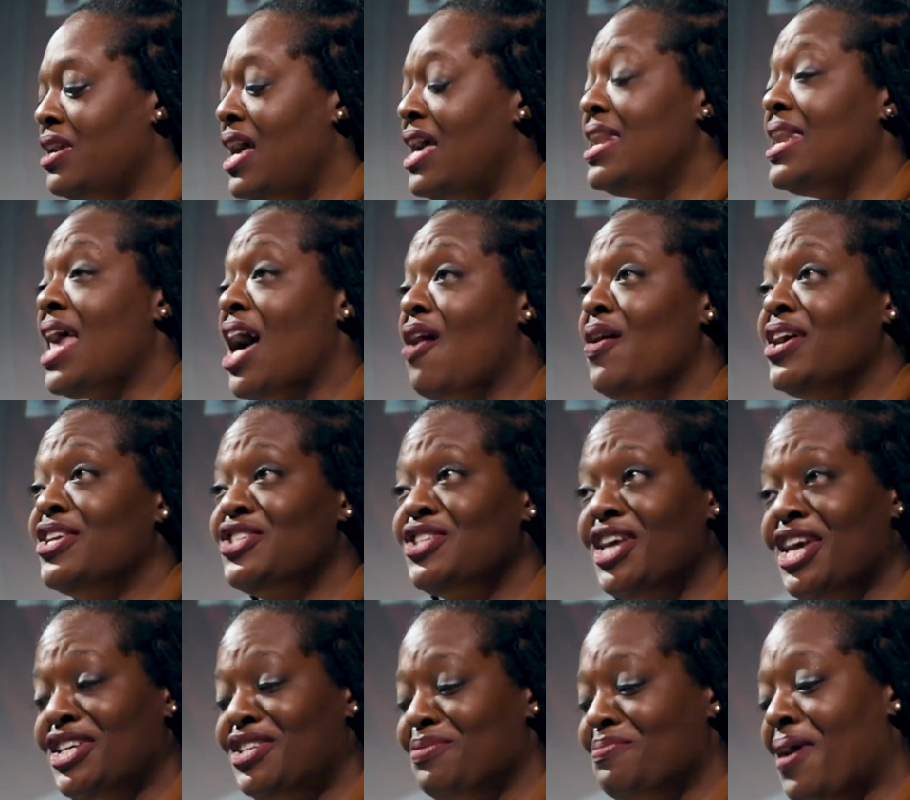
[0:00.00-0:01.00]
and now
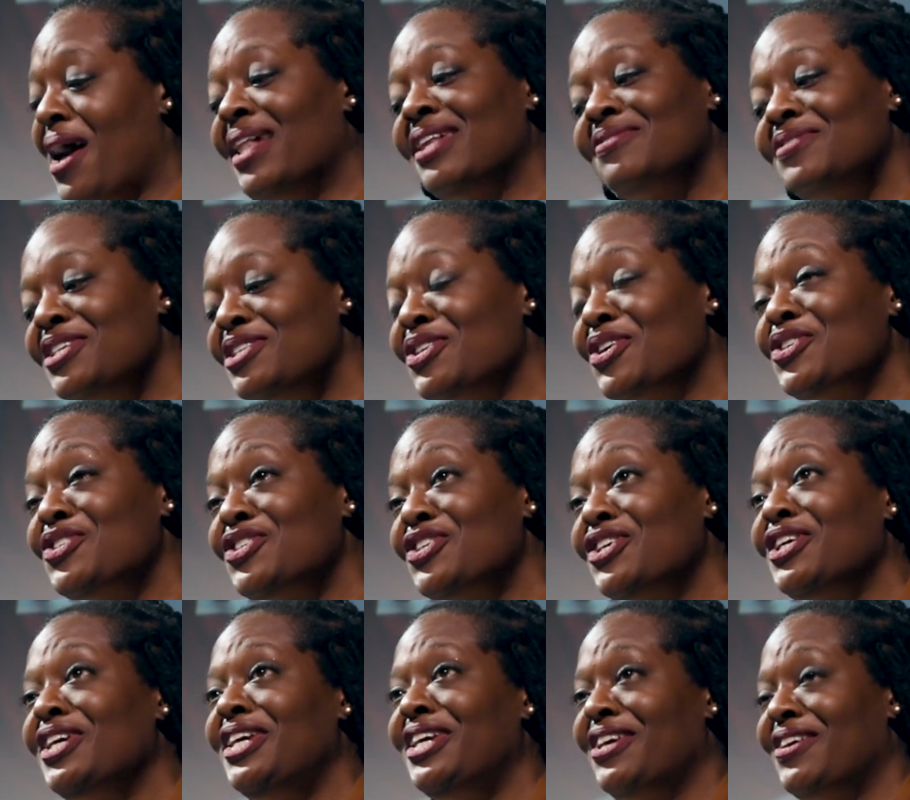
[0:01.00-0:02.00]
education policy
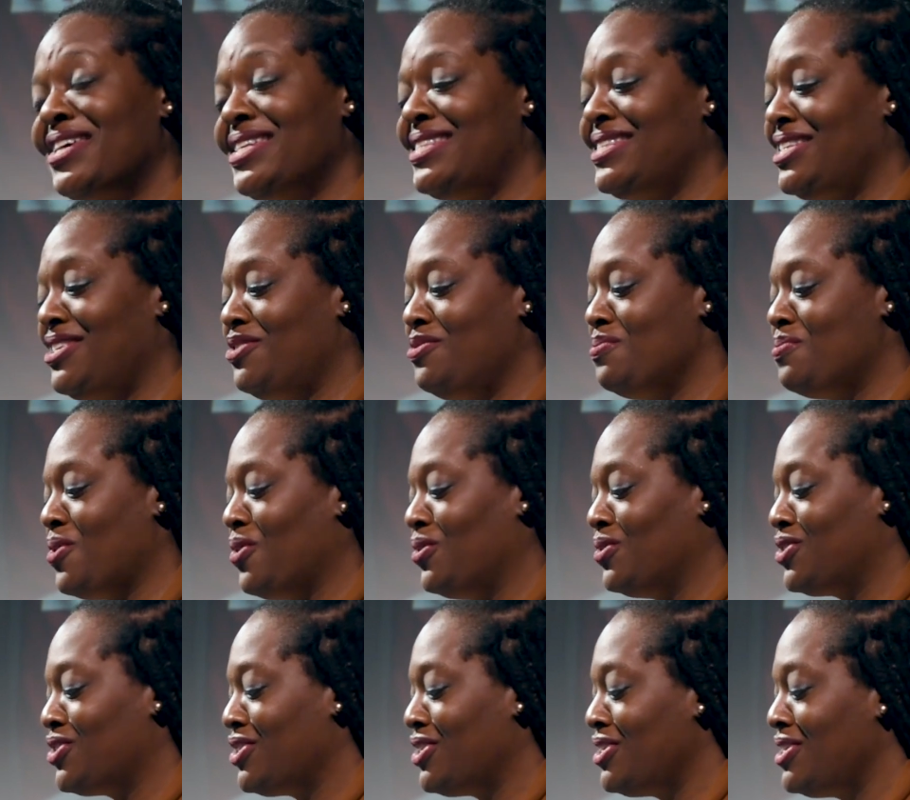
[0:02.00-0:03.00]
researcher here at CU
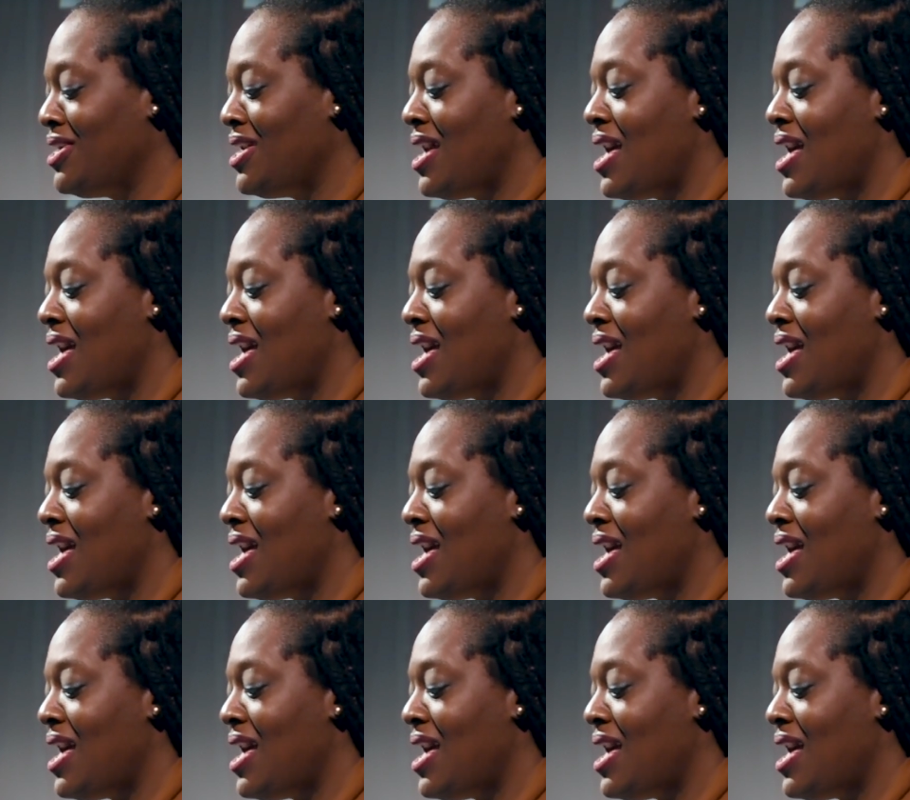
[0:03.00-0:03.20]
Boulder,